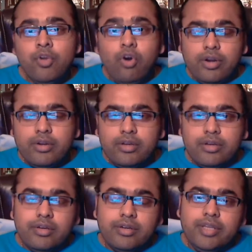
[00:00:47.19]
or
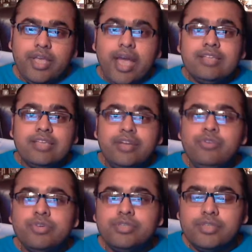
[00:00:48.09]
as a
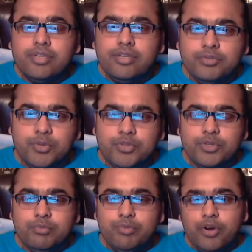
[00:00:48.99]
hindrance in
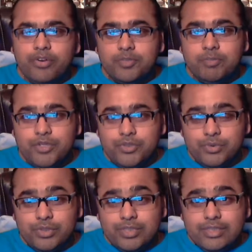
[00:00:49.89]
spiritual progress, but
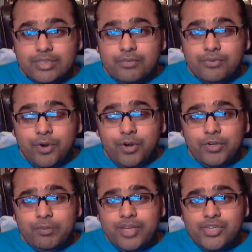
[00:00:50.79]
you
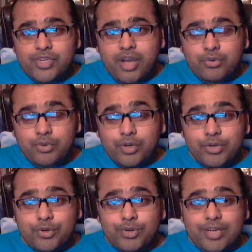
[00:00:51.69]
forgot to mention how to
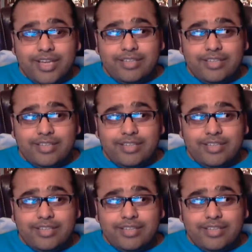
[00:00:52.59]
control it.